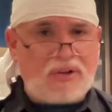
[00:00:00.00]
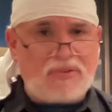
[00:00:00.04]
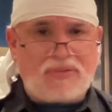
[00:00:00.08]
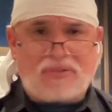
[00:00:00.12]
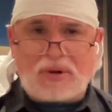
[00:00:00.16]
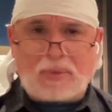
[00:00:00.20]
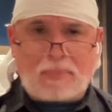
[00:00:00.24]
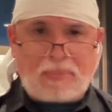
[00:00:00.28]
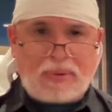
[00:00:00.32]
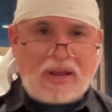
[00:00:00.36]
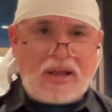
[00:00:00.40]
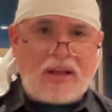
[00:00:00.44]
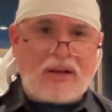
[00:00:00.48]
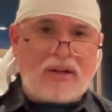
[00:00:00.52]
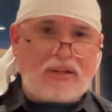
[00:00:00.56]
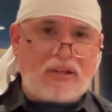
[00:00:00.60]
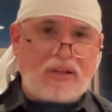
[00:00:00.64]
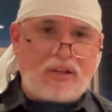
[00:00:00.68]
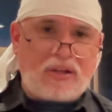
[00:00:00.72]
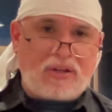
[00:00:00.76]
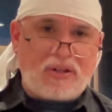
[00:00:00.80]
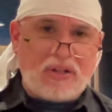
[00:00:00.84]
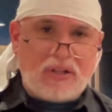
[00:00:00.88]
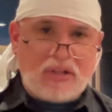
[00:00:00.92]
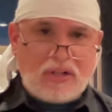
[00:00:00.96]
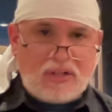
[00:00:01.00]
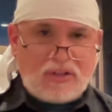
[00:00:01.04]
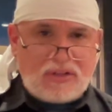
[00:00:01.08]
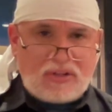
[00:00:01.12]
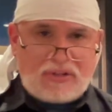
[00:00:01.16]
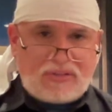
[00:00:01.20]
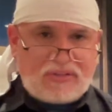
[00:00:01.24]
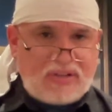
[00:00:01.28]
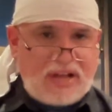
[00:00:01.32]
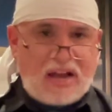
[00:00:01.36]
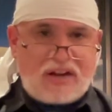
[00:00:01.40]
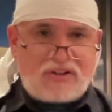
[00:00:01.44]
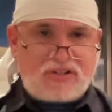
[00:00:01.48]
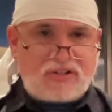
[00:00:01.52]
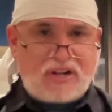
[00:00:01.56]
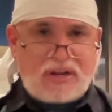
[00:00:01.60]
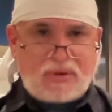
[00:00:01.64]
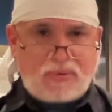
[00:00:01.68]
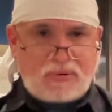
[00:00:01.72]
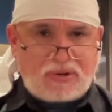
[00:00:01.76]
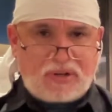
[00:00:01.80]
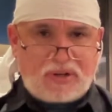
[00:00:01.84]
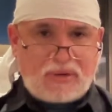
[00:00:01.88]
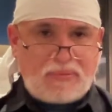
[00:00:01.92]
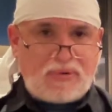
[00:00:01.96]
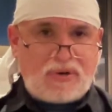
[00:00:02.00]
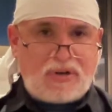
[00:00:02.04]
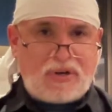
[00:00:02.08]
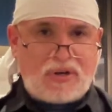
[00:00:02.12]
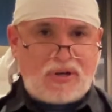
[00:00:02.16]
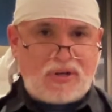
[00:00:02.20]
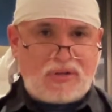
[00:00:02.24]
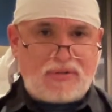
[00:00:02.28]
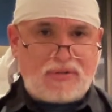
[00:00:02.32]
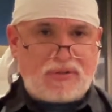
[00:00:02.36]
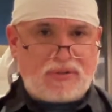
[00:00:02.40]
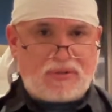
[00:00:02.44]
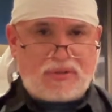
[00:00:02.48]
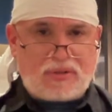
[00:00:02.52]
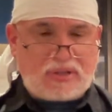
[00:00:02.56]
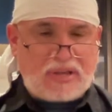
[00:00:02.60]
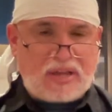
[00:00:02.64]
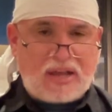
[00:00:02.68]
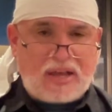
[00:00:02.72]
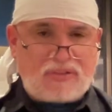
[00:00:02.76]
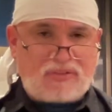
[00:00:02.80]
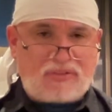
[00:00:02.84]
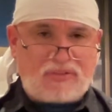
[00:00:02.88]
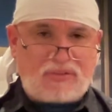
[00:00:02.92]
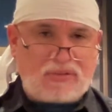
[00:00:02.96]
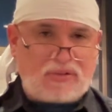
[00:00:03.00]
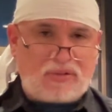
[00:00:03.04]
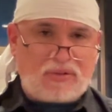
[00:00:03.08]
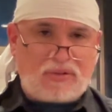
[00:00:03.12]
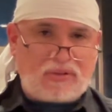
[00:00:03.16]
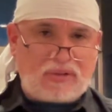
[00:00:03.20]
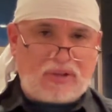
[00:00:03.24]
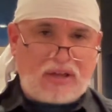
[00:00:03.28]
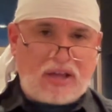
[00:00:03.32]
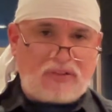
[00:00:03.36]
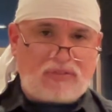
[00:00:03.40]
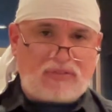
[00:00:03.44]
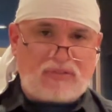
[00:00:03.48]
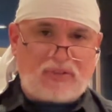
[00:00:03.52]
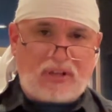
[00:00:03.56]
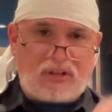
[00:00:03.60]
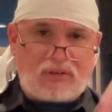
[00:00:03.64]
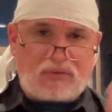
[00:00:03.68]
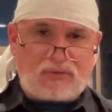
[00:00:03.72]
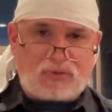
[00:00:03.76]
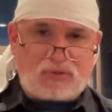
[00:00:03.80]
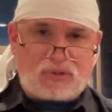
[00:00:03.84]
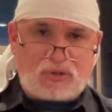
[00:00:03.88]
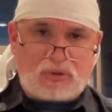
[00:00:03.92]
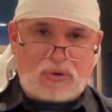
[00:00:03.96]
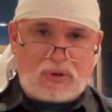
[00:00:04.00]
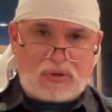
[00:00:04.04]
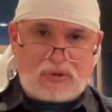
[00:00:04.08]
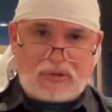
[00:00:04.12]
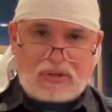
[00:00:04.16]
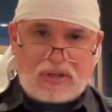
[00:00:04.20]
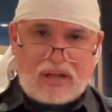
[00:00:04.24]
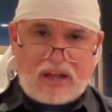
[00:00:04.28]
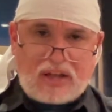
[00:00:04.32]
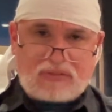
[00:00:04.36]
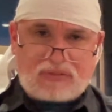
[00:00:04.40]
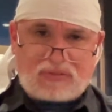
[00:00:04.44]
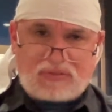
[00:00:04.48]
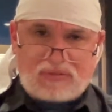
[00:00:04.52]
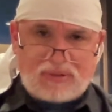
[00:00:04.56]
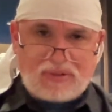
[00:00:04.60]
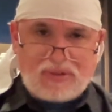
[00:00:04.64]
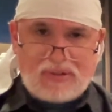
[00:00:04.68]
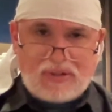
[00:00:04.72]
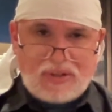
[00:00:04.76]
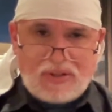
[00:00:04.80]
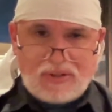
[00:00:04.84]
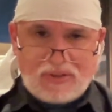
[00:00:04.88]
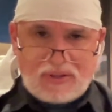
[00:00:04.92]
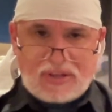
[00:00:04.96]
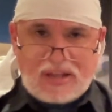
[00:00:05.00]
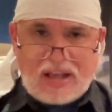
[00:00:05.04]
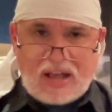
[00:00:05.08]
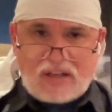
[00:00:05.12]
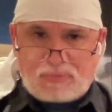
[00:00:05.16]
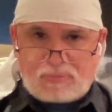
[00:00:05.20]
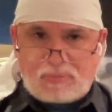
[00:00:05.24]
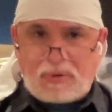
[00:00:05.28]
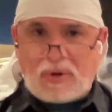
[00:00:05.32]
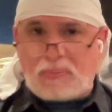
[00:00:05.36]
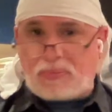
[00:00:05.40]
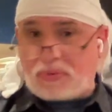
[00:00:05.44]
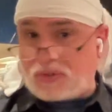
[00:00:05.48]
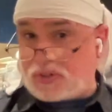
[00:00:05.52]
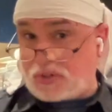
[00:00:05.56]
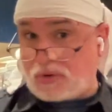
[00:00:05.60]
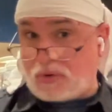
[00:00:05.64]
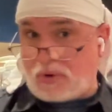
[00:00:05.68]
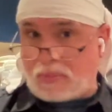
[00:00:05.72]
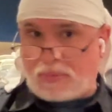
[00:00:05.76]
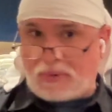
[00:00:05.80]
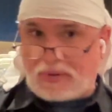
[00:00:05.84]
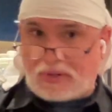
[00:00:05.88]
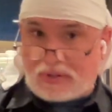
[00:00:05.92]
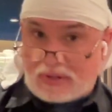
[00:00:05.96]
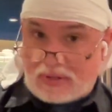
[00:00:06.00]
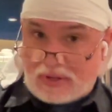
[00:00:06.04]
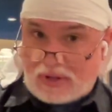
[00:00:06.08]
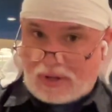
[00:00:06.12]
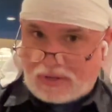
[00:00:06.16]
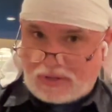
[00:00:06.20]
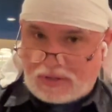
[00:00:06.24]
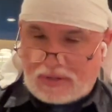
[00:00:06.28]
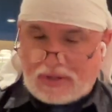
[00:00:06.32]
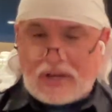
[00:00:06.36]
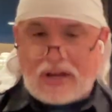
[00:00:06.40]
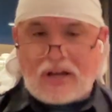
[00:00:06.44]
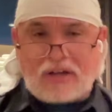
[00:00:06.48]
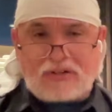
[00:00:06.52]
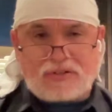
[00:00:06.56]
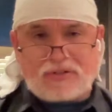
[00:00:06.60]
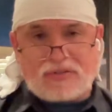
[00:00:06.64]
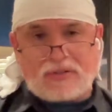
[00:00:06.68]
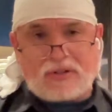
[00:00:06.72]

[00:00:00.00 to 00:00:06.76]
I start panicking. The dash light would come on, the gas tank would show up, the gas pump would show up on the dash.